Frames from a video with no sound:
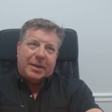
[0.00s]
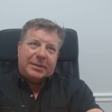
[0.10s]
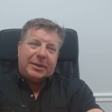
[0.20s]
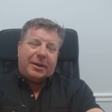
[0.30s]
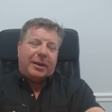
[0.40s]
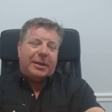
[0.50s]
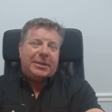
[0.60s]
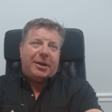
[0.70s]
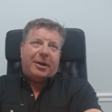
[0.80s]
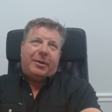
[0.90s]
So let's
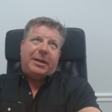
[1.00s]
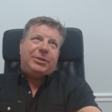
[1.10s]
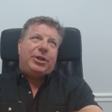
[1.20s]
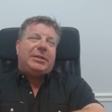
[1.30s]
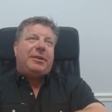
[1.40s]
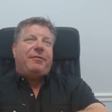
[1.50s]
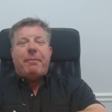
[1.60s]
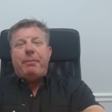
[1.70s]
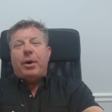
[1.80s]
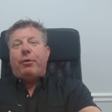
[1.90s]
talk, let's justify
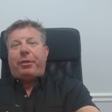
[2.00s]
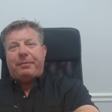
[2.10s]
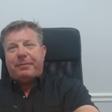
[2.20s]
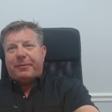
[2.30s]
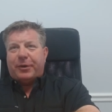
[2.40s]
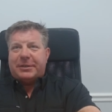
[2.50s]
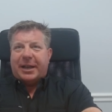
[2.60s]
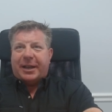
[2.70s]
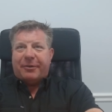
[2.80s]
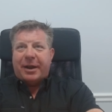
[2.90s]
both for a
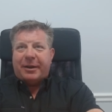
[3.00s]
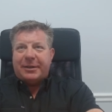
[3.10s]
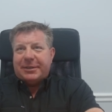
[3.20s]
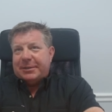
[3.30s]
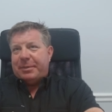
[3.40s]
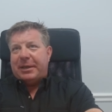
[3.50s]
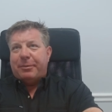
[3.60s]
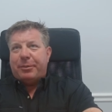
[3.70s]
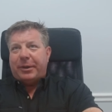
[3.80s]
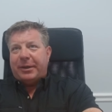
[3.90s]
second, right? Let's just be
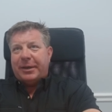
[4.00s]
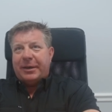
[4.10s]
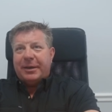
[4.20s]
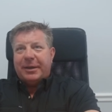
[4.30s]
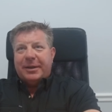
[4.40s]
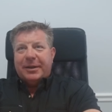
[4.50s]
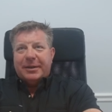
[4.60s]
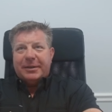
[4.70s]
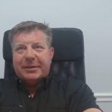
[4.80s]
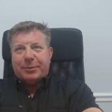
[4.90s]
completely
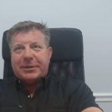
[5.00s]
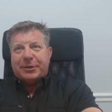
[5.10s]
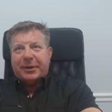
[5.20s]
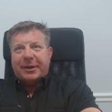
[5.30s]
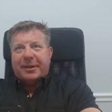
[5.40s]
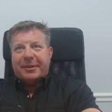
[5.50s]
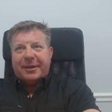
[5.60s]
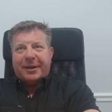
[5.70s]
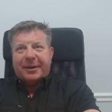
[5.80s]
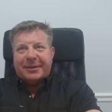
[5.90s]
Switzerland on,
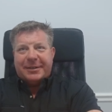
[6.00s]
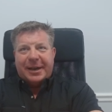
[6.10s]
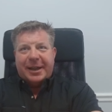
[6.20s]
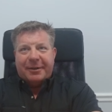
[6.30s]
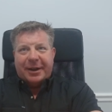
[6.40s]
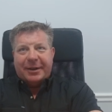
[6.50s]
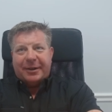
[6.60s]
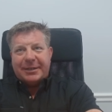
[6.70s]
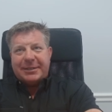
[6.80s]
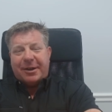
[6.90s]
on today, right?
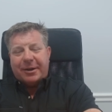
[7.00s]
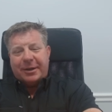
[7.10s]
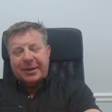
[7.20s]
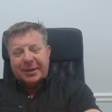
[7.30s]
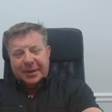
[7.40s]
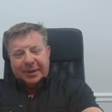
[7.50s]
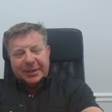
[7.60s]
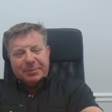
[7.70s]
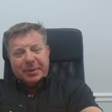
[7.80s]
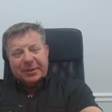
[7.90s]
Let's talk.
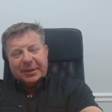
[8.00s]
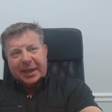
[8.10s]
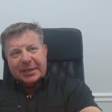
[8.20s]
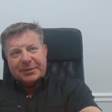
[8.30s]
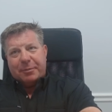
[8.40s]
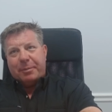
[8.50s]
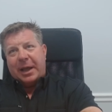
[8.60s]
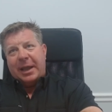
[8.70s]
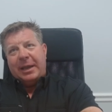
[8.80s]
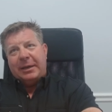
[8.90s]
Let's build the case for
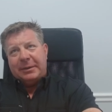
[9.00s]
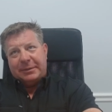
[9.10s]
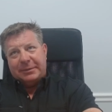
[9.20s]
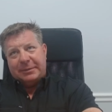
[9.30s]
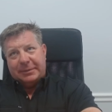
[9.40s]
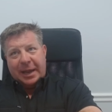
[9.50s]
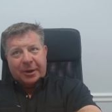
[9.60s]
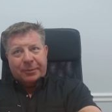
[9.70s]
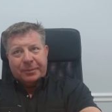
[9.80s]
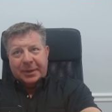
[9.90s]
buying
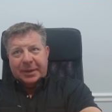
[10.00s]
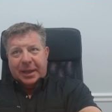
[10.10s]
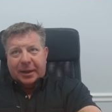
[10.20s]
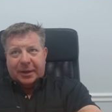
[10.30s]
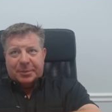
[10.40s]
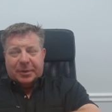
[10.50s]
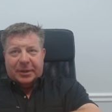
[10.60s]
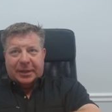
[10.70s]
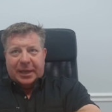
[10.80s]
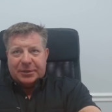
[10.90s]
now, and let's build
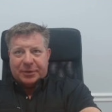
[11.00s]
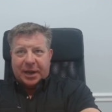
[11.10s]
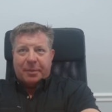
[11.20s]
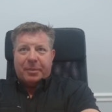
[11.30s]
the case for not